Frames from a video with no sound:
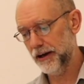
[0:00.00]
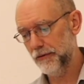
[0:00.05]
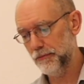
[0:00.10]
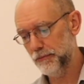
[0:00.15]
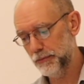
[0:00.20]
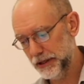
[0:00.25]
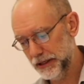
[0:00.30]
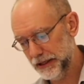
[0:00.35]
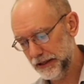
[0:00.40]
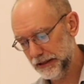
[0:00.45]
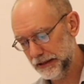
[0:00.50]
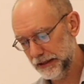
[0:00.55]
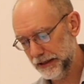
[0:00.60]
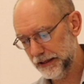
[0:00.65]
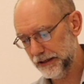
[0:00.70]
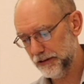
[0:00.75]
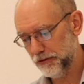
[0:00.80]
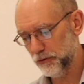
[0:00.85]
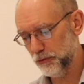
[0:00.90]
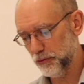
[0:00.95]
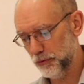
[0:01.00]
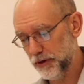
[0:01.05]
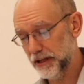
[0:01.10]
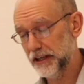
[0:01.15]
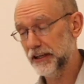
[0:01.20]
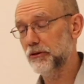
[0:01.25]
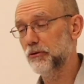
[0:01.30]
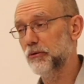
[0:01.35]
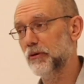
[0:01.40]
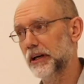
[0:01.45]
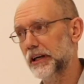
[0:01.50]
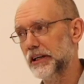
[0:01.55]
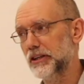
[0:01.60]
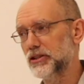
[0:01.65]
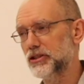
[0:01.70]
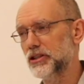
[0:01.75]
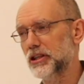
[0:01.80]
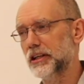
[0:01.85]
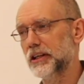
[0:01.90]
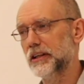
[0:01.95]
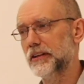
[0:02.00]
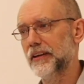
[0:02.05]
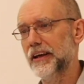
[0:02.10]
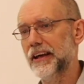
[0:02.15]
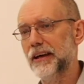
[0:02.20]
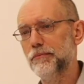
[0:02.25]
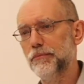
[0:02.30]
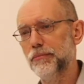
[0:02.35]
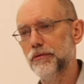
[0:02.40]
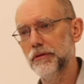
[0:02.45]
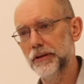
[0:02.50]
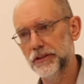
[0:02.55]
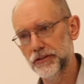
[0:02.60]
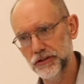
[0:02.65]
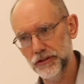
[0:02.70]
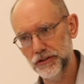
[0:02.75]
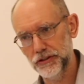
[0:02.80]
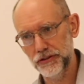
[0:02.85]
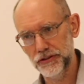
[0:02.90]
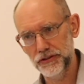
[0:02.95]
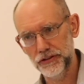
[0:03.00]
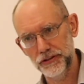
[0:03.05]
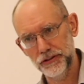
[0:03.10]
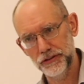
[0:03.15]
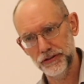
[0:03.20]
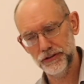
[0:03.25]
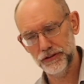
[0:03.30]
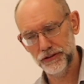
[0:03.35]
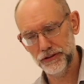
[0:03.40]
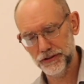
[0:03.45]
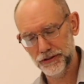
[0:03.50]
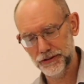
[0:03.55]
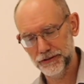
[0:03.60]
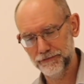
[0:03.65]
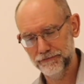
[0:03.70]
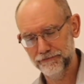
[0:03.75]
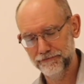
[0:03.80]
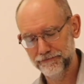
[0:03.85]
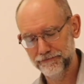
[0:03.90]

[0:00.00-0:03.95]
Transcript: are merely rearranging their prejudices.